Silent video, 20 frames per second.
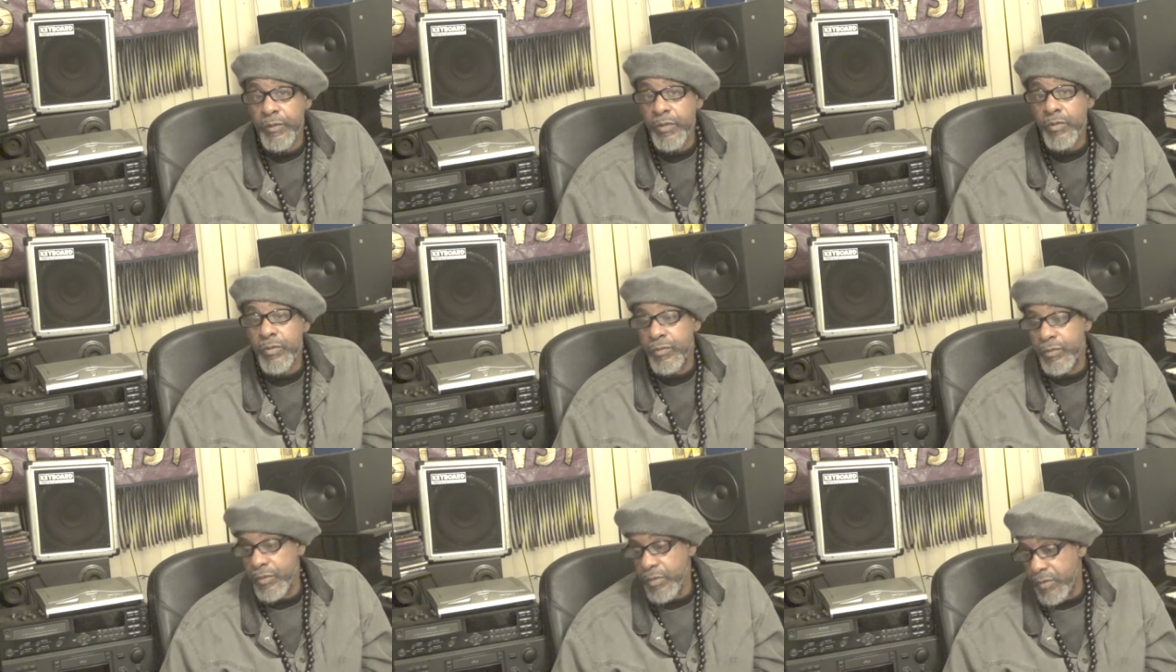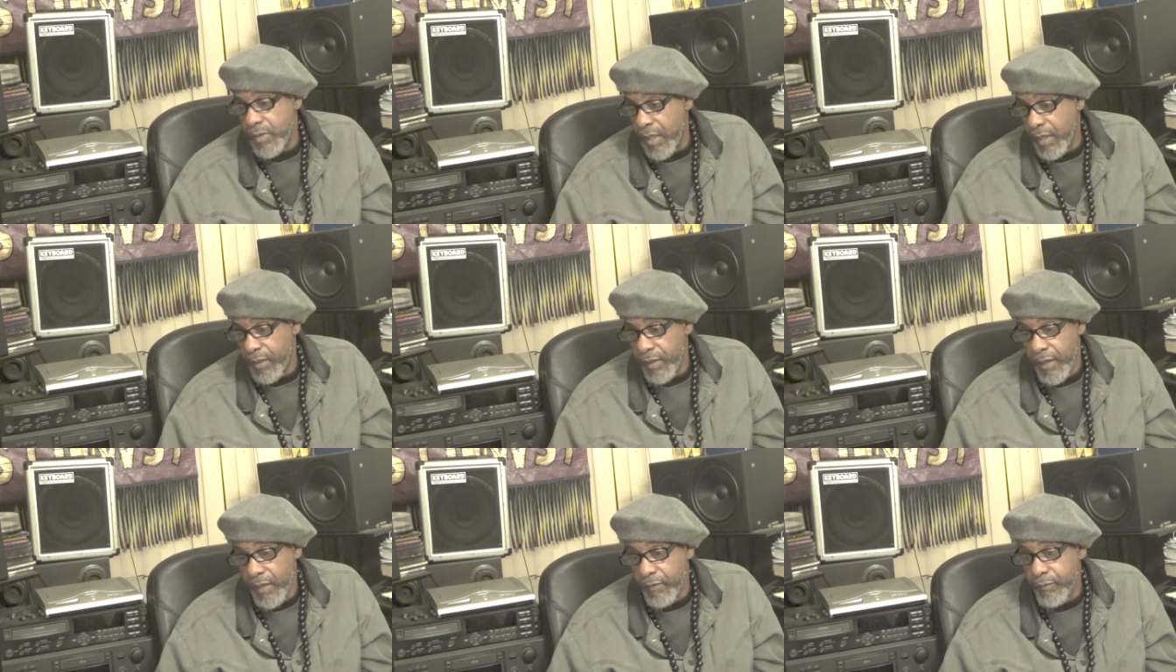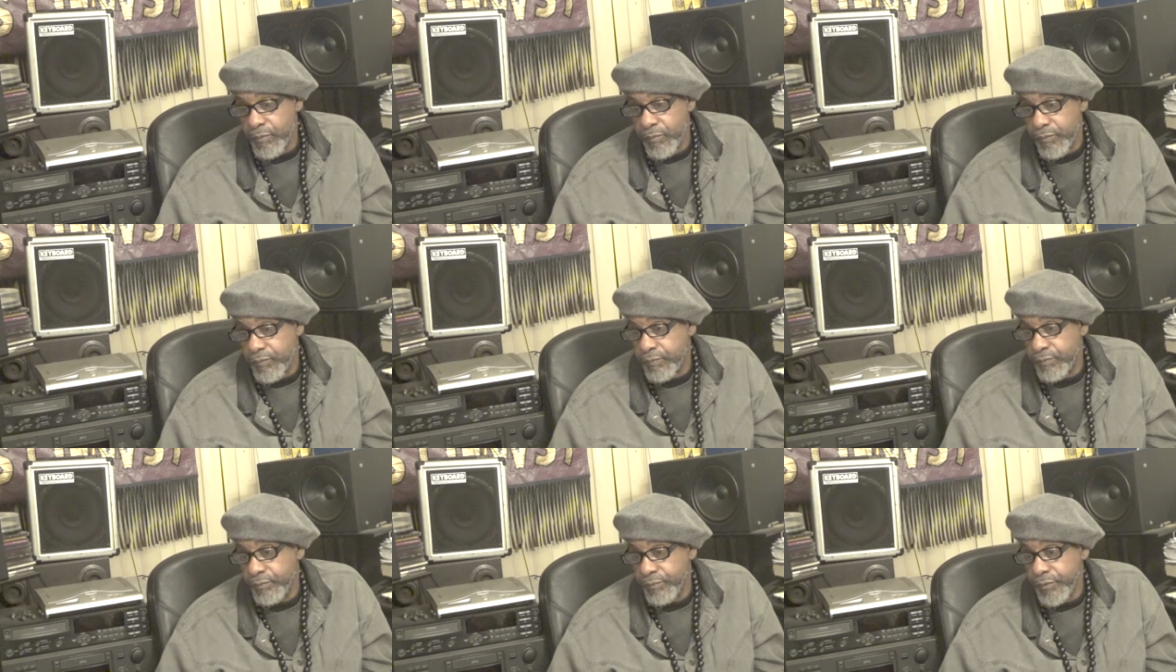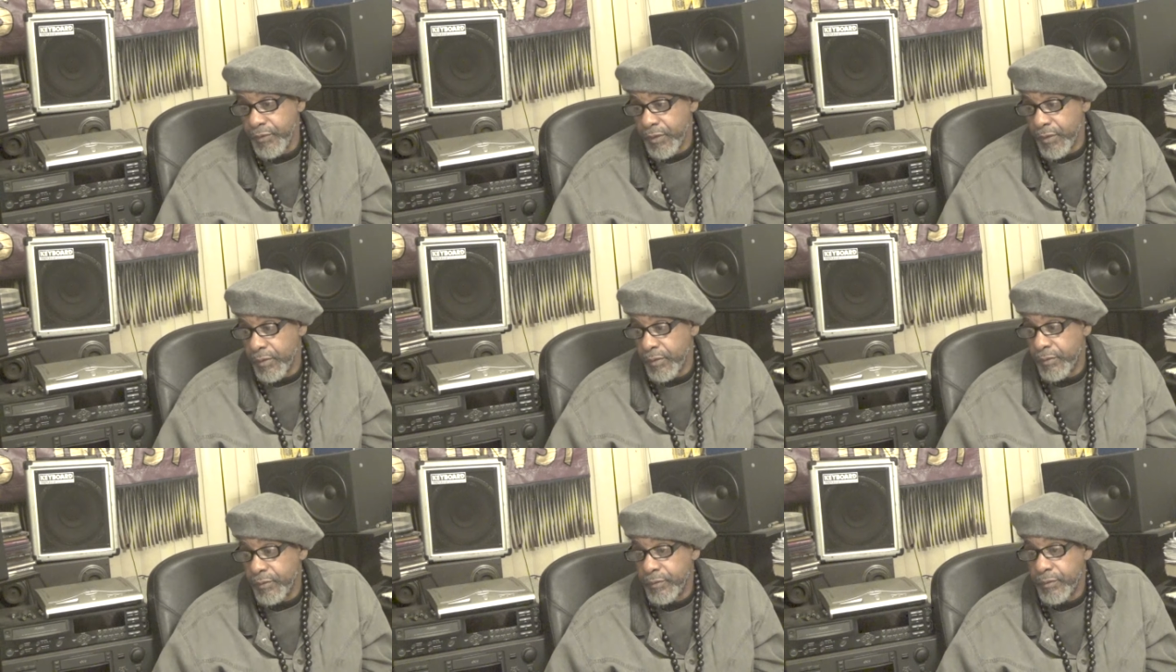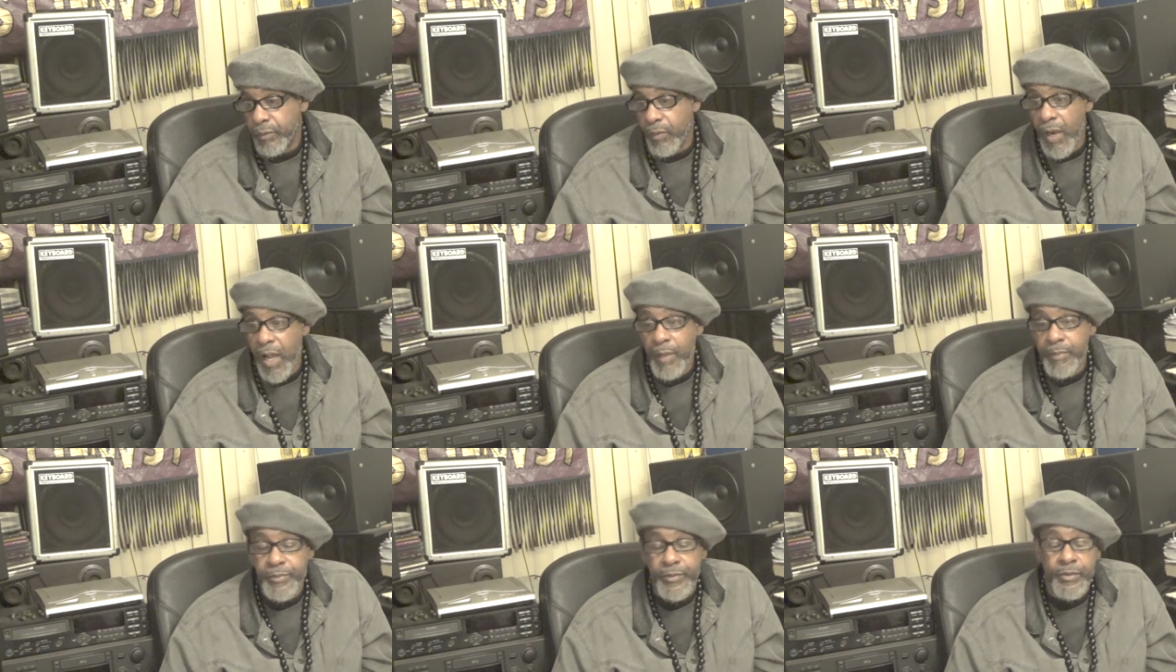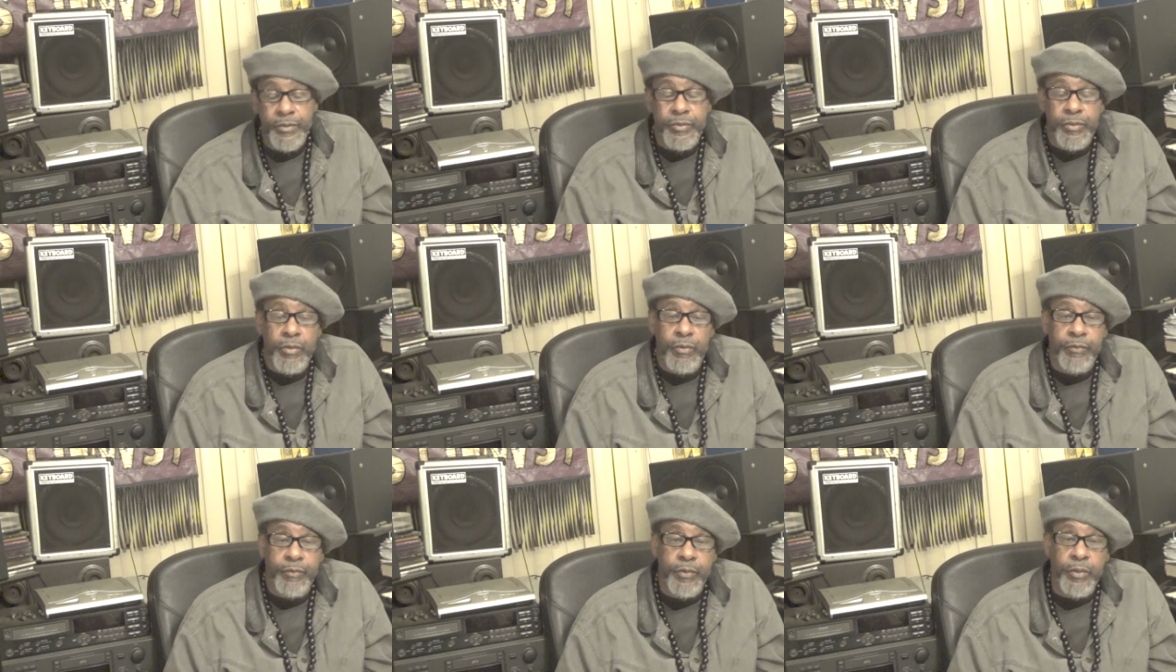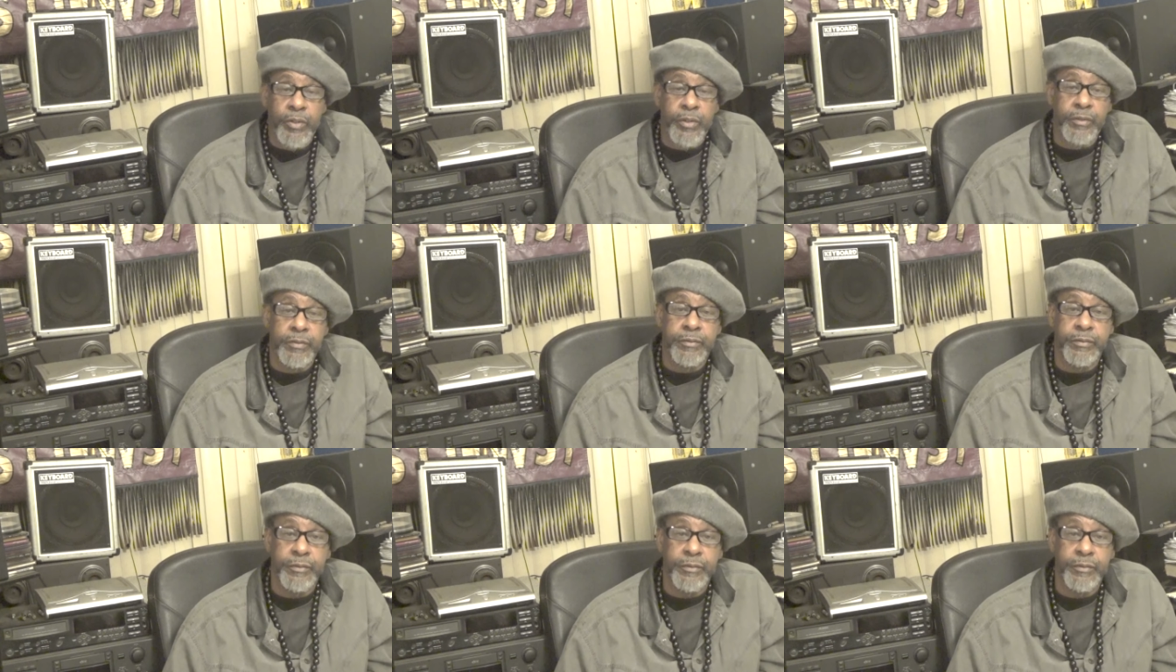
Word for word: You, you got to have, you know, crops and so forth,